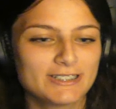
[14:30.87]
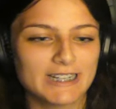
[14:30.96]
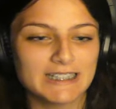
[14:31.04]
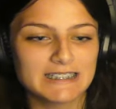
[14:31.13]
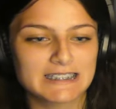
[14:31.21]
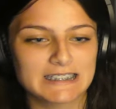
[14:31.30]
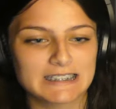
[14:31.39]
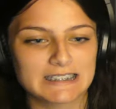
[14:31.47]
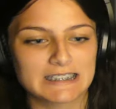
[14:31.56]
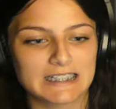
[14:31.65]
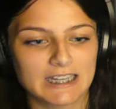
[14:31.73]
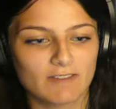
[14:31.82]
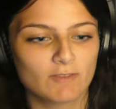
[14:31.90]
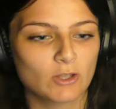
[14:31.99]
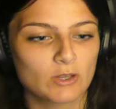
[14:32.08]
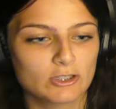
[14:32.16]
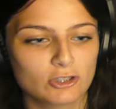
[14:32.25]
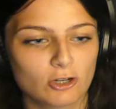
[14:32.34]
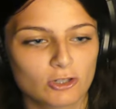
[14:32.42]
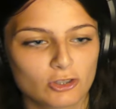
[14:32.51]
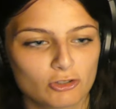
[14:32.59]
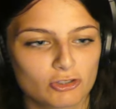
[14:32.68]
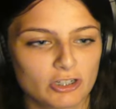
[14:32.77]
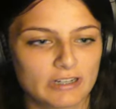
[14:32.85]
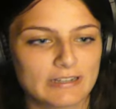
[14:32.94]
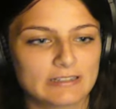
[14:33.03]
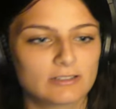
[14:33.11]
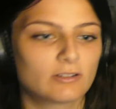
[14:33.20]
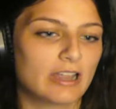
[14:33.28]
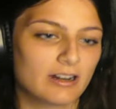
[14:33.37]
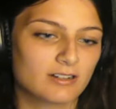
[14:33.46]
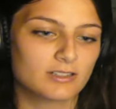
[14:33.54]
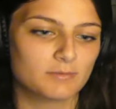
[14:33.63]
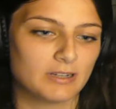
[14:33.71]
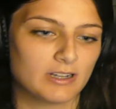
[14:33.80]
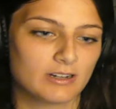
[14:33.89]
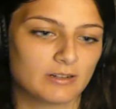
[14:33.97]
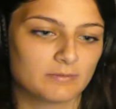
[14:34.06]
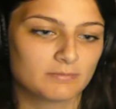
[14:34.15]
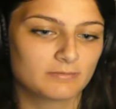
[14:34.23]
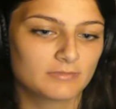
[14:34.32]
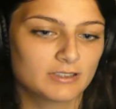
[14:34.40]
Jesse. It's like, even though he's going through shit, he still cares about him.